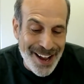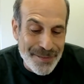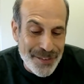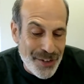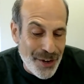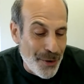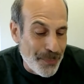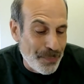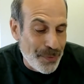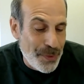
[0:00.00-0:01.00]

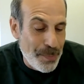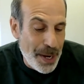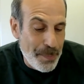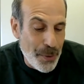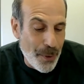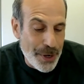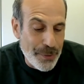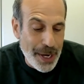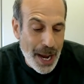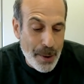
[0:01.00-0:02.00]
So you may be
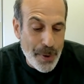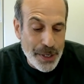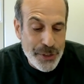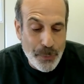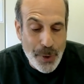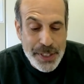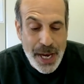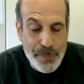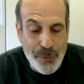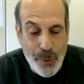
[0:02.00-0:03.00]
wondering, how much and what
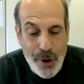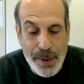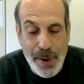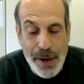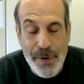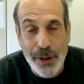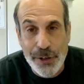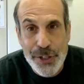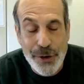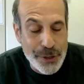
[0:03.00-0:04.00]
type of work am I
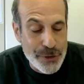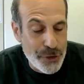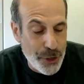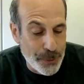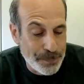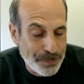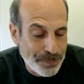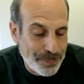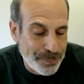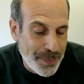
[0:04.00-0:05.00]
volunteering to do?
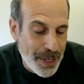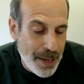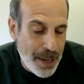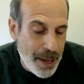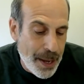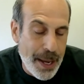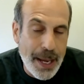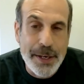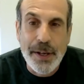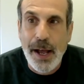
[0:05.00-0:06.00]

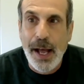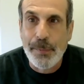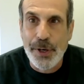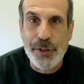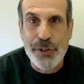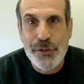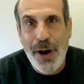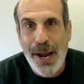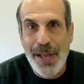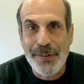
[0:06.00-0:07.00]
And I'm going to
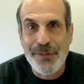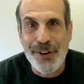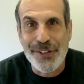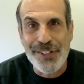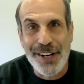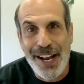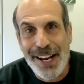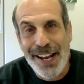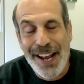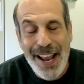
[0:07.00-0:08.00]
describe that for you
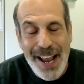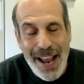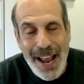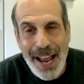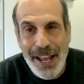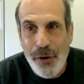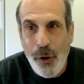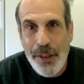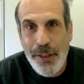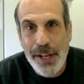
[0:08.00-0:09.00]
today. And
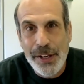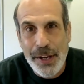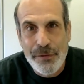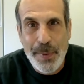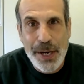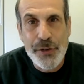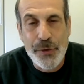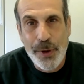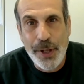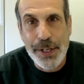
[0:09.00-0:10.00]
all the
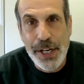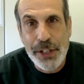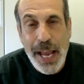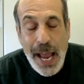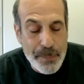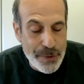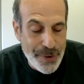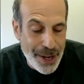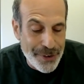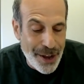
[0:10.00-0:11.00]
information you really need can be
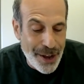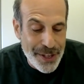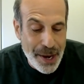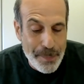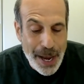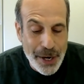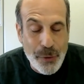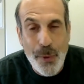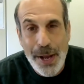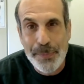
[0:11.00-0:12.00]
found on the
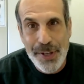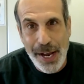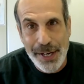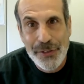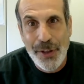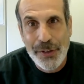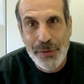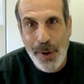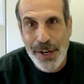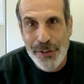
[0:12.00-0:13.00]
AMATIC website. So
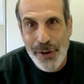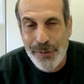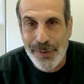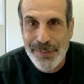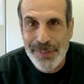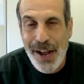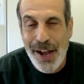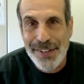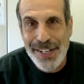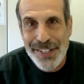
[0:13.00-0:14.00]
that's why you don't
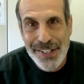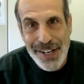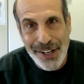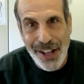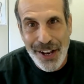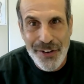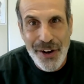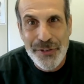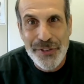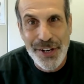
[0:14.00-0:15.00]
need to take a lot of
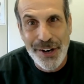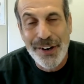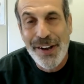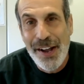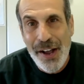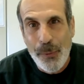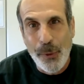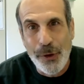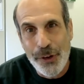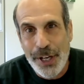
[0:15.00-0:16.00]
notes here.
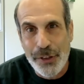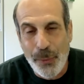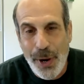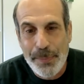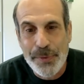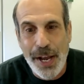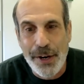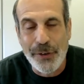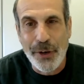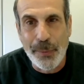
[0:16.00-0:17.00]
We'll look at the
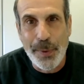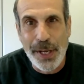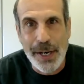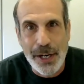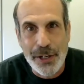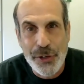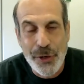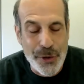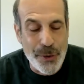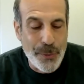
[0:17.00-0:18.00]
website a little bit, and I'll
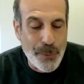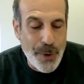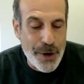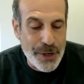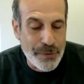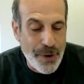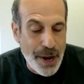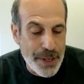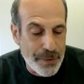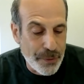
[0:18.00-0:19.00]
show you where you can
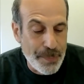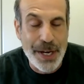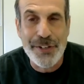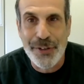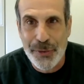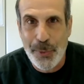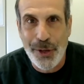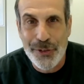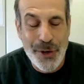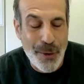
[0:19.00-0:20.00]
find the information as
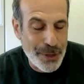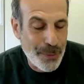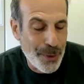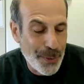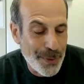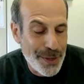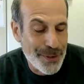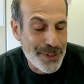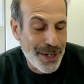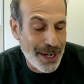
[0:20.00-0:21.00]
well as going through it with
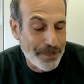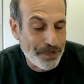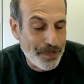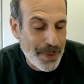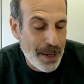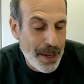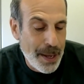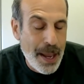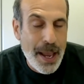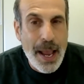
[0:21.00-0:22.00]
you today.
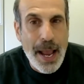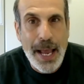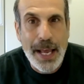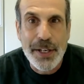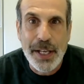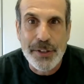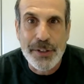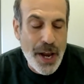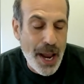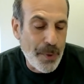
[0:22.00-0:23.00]
And as
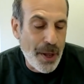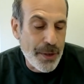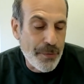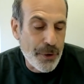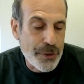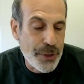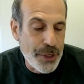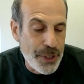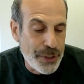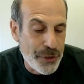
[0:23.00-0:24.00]
a timeline, the first thing
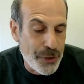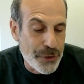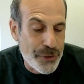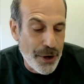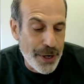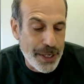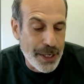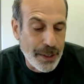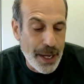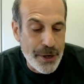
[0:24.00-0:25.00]
you need to do, starting
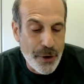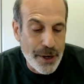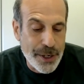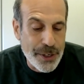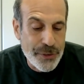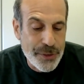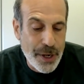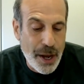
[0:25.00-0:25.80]
in late August,